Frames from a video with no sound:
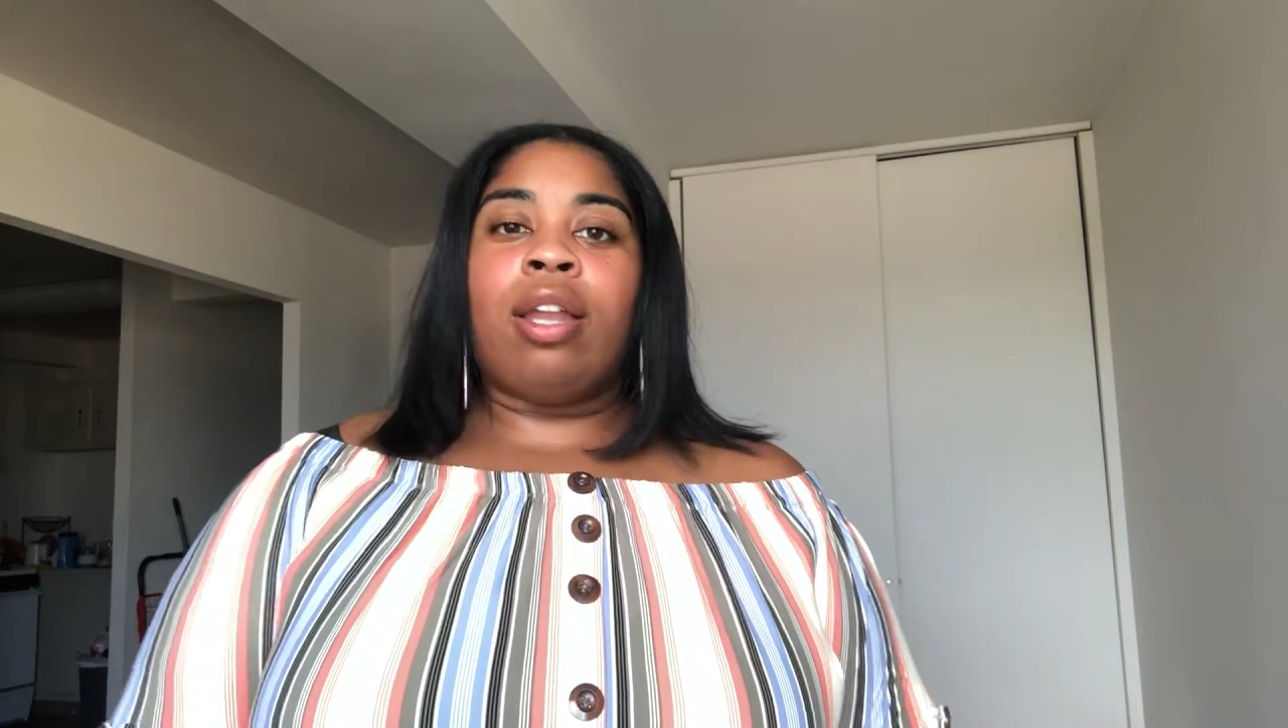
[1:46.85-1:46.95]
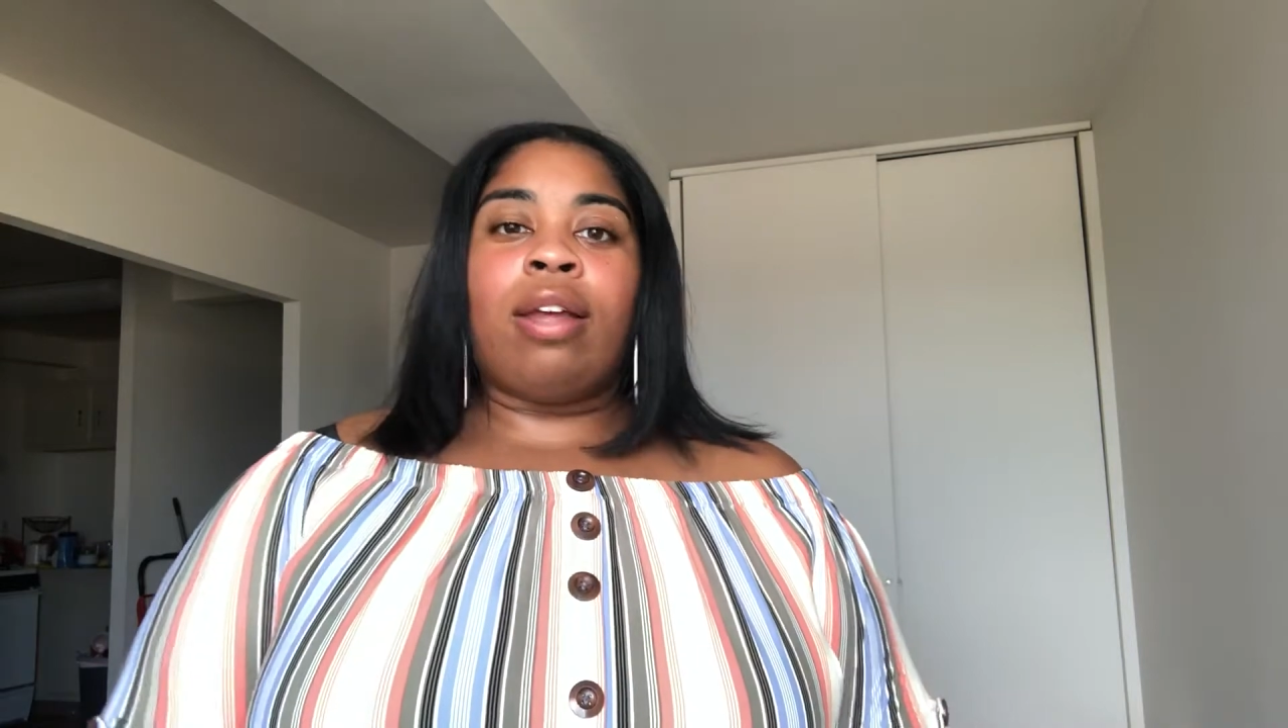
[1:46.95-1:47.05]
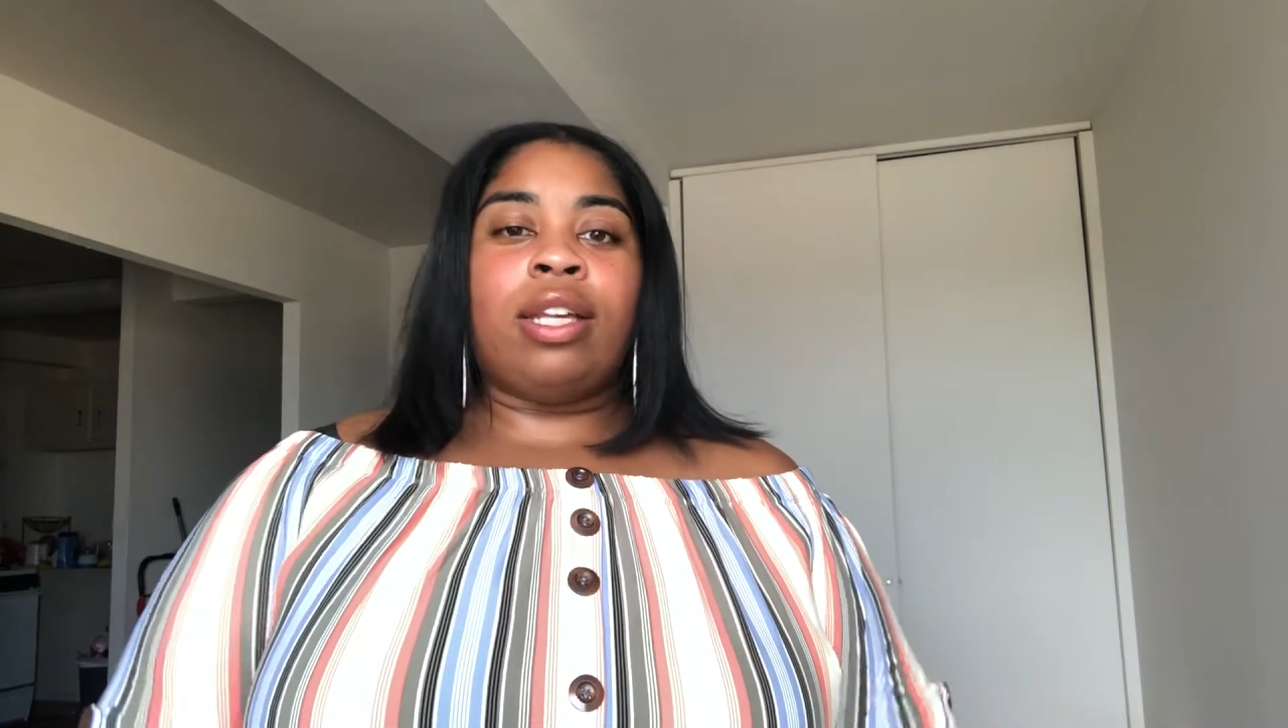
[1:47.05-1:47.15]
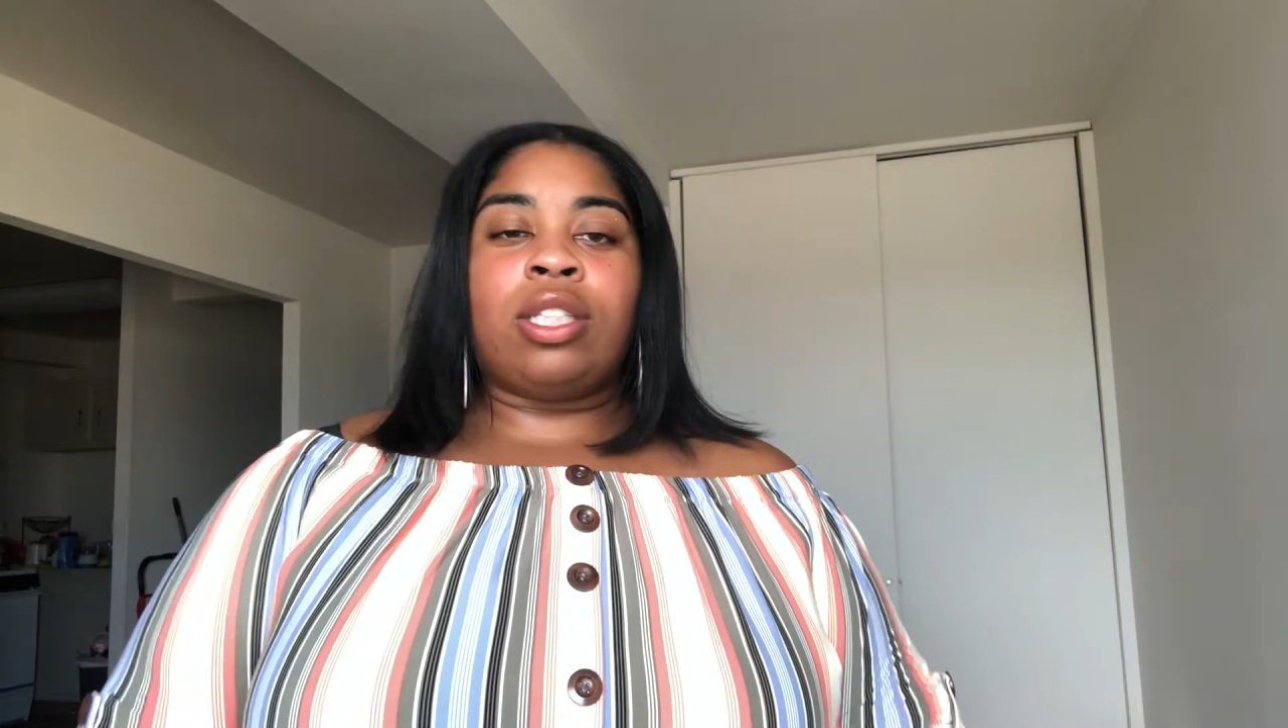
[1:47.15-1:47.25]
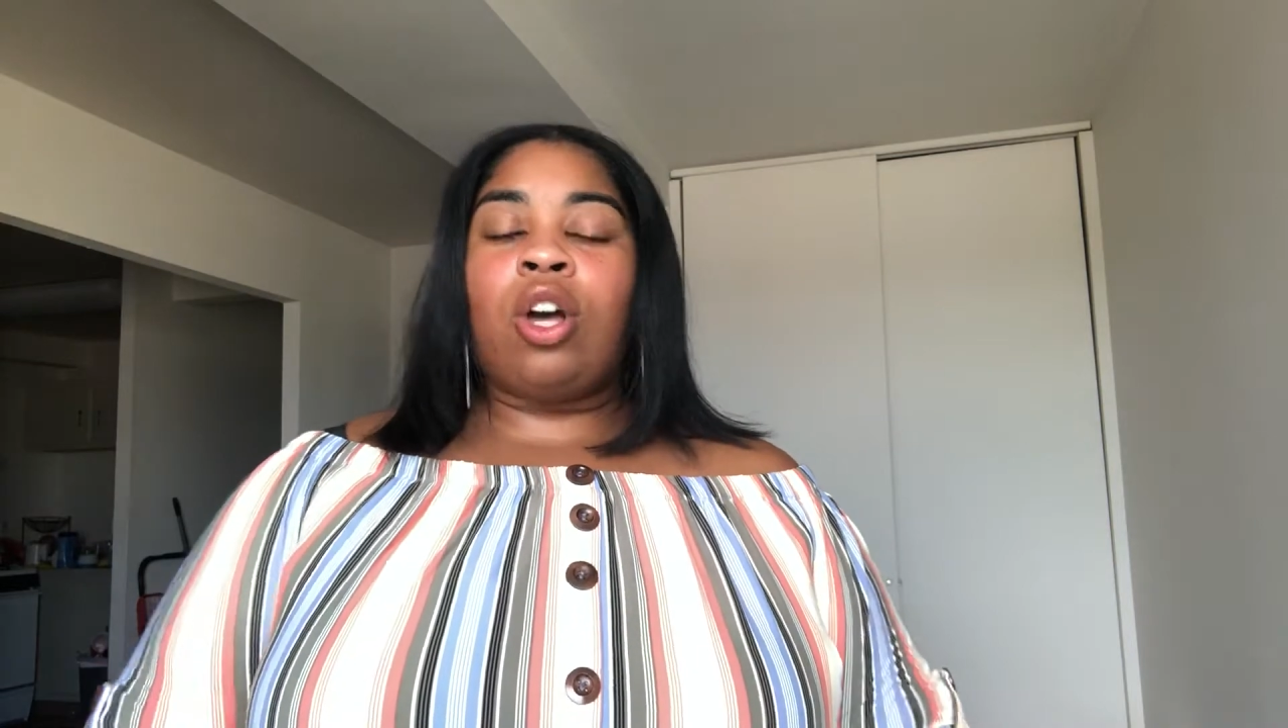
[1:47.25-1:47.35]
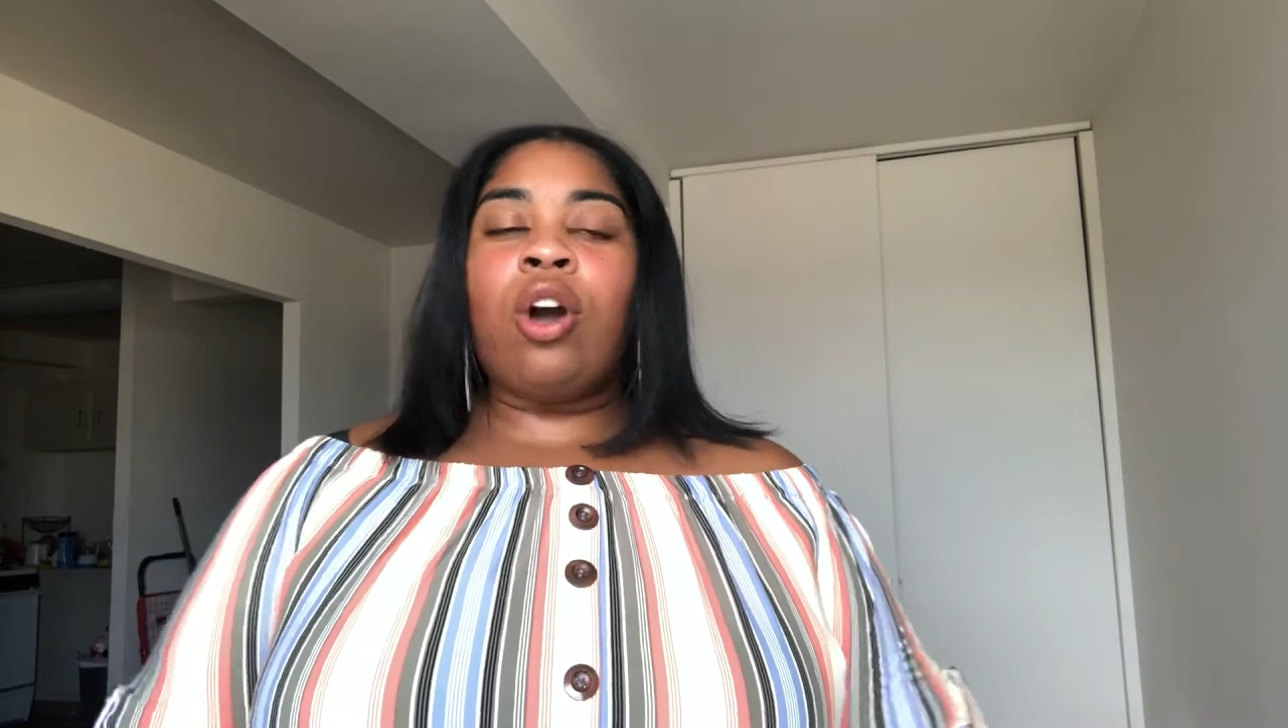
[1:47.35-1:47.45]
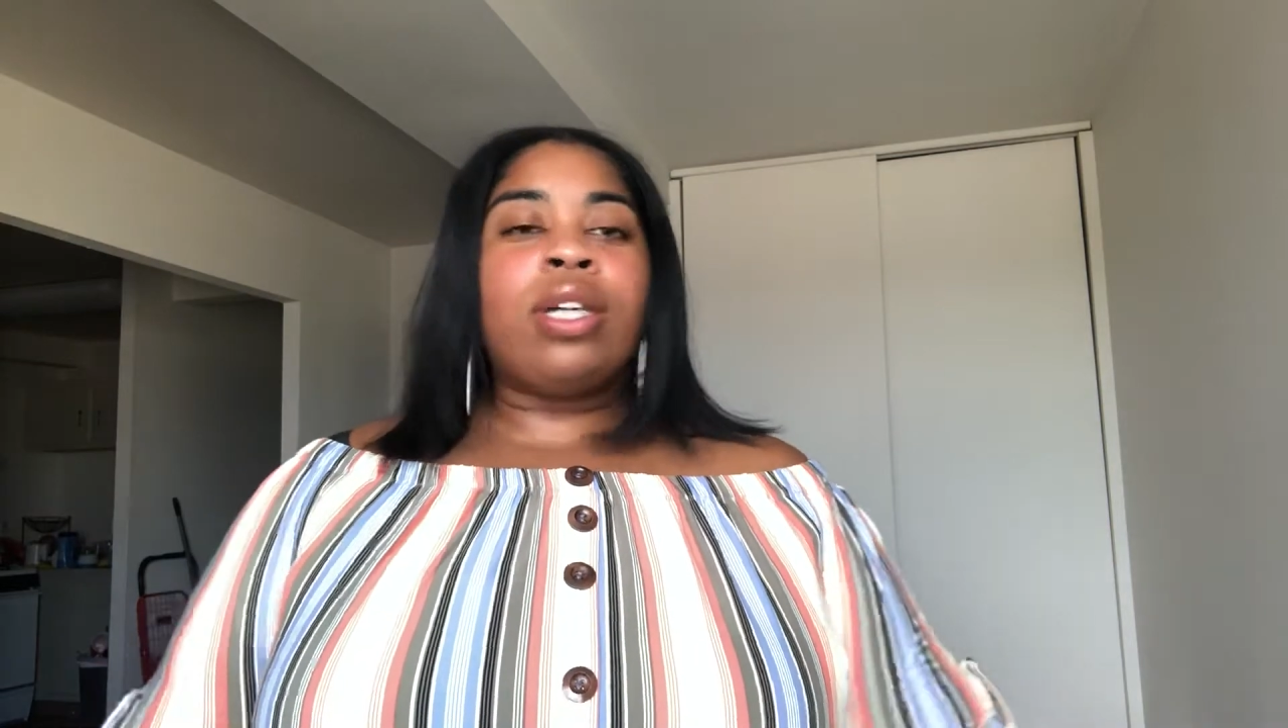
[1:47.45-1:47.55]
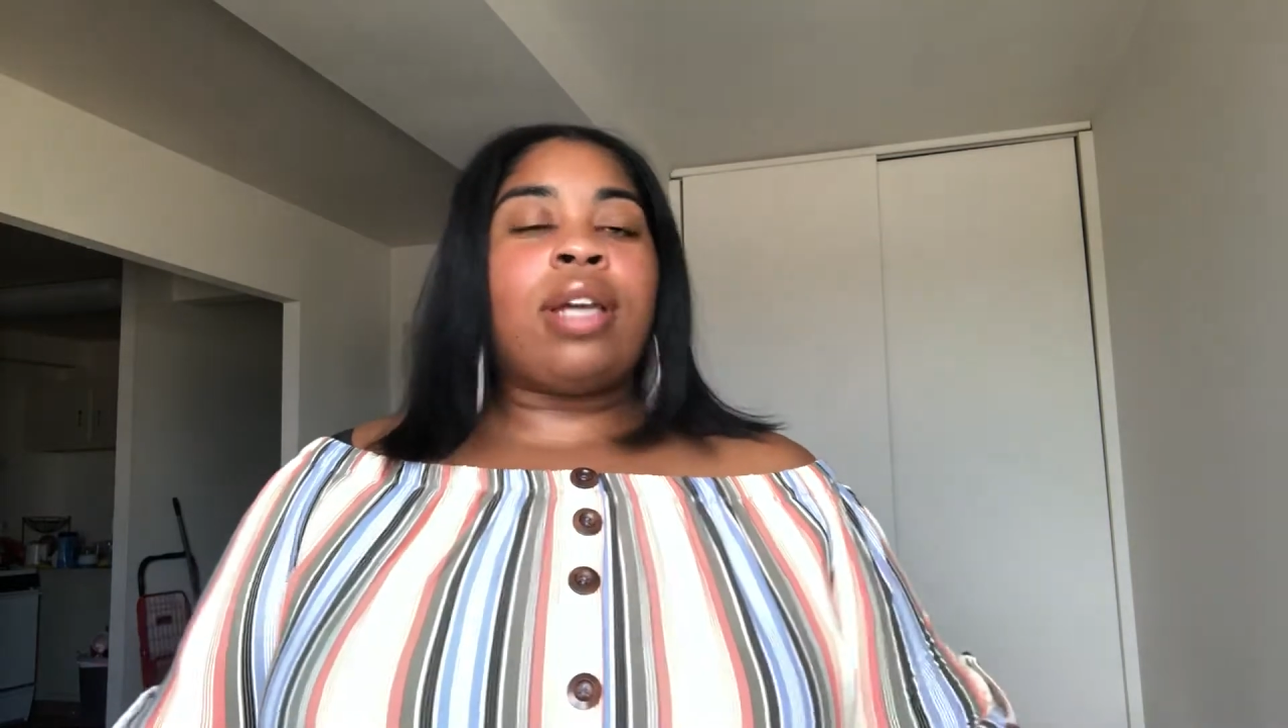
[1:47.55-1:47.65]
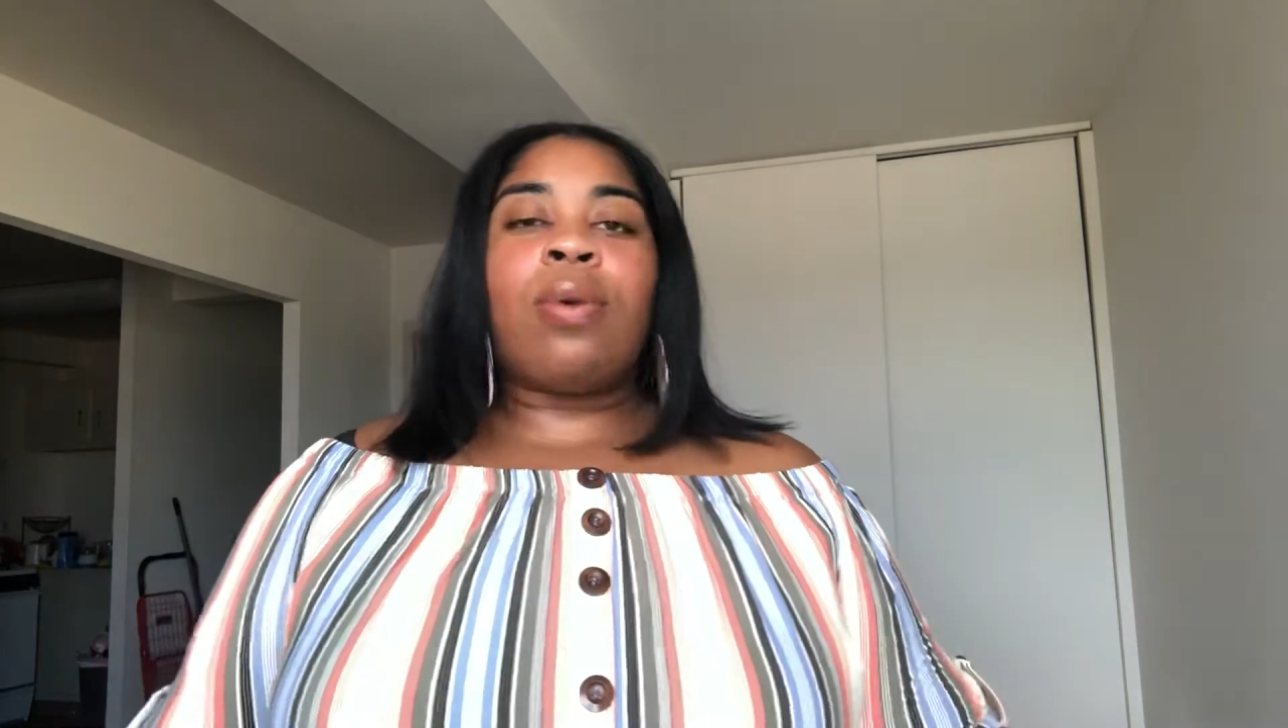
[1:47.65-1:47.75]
as long as I